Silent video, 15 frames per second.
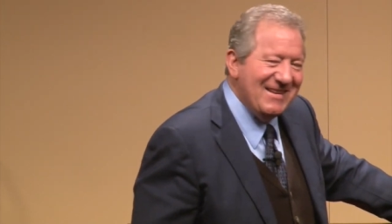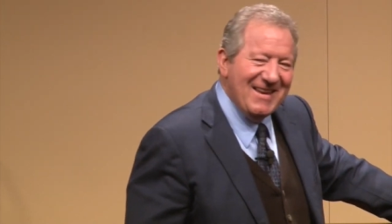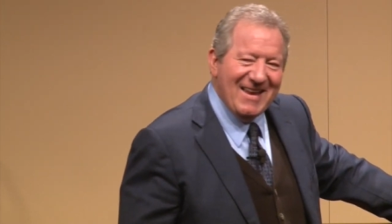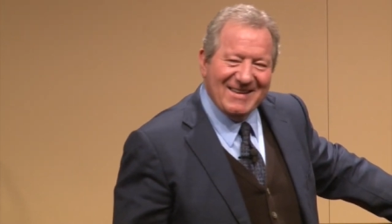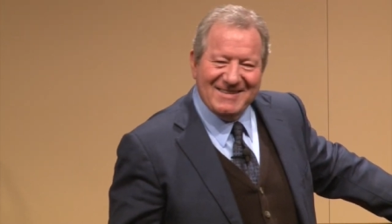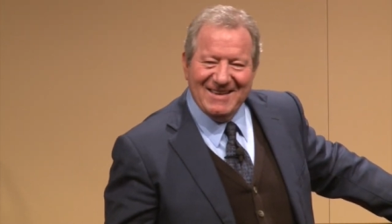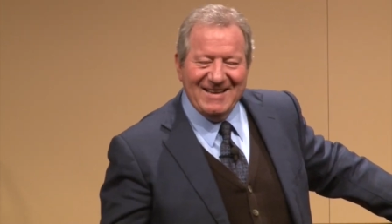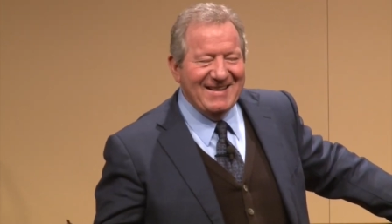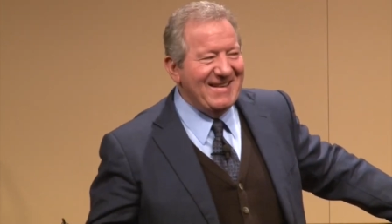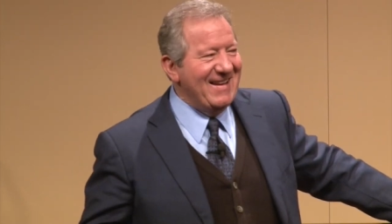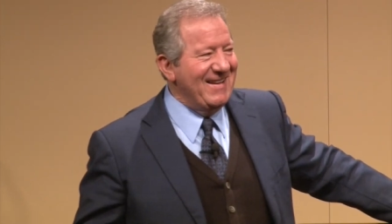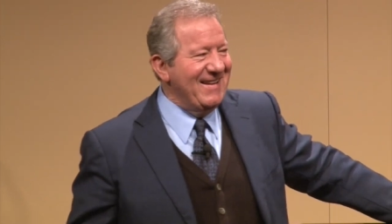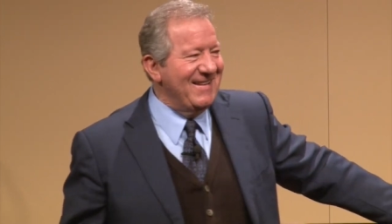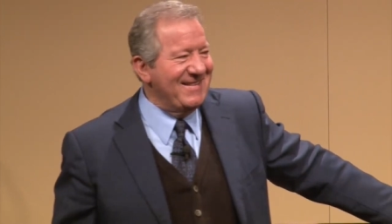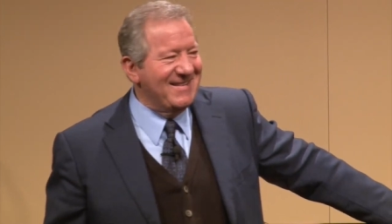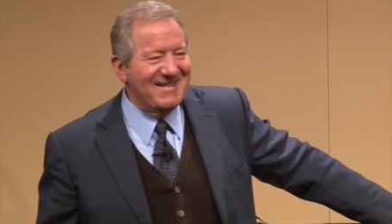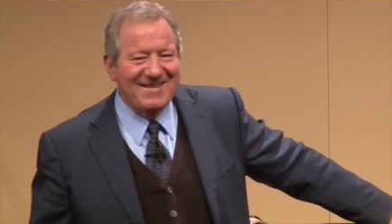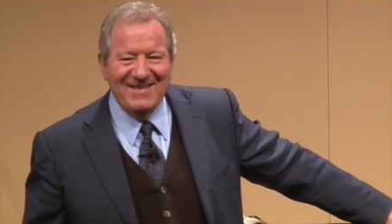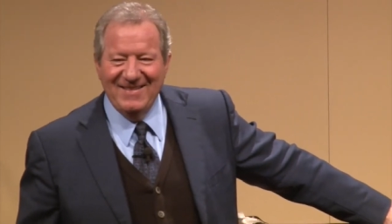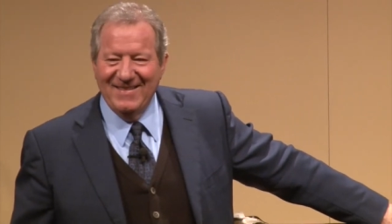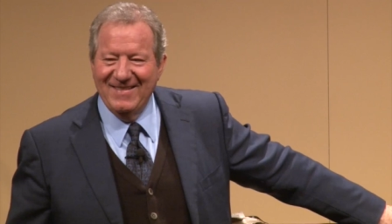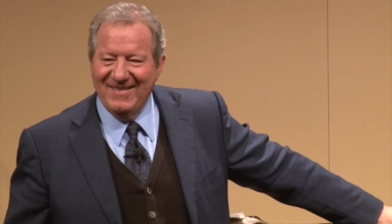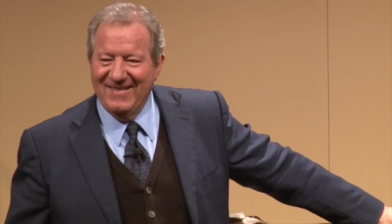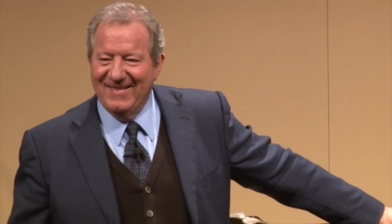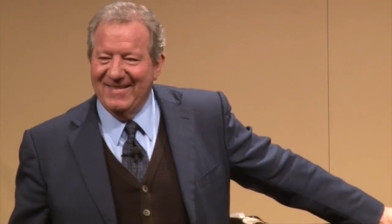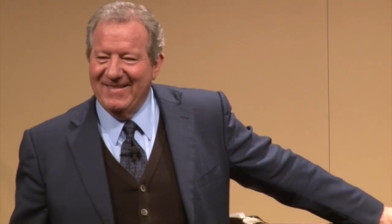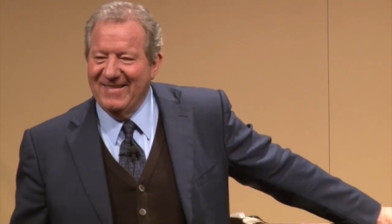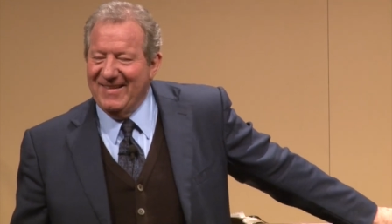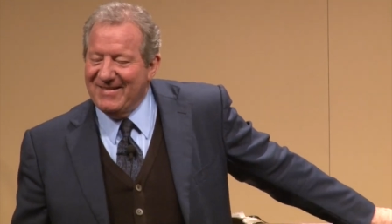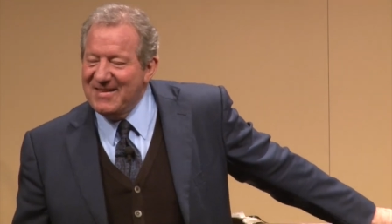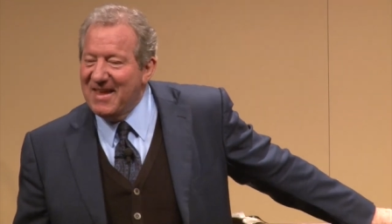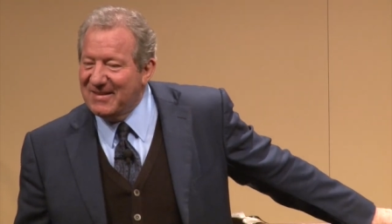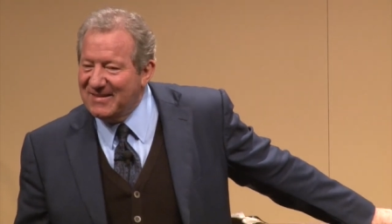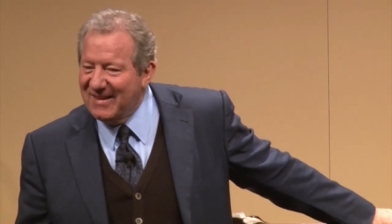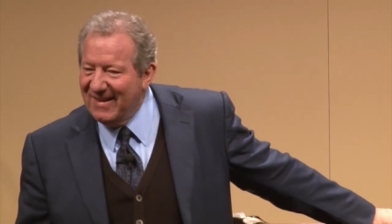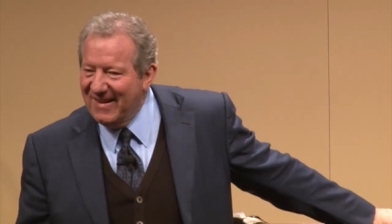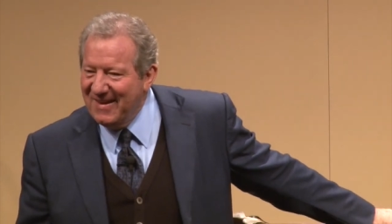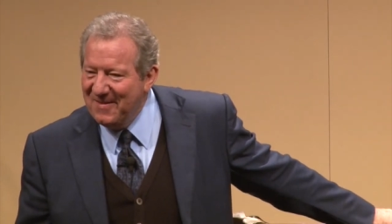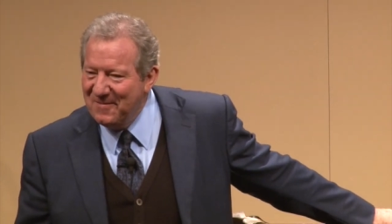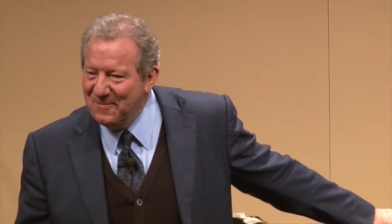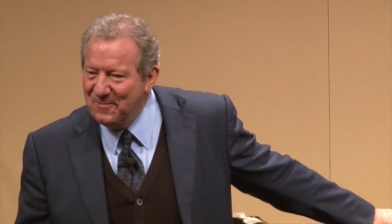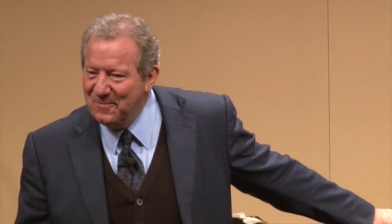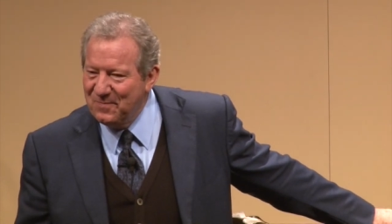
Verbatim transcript: you see how silly that is? Isn't that silly?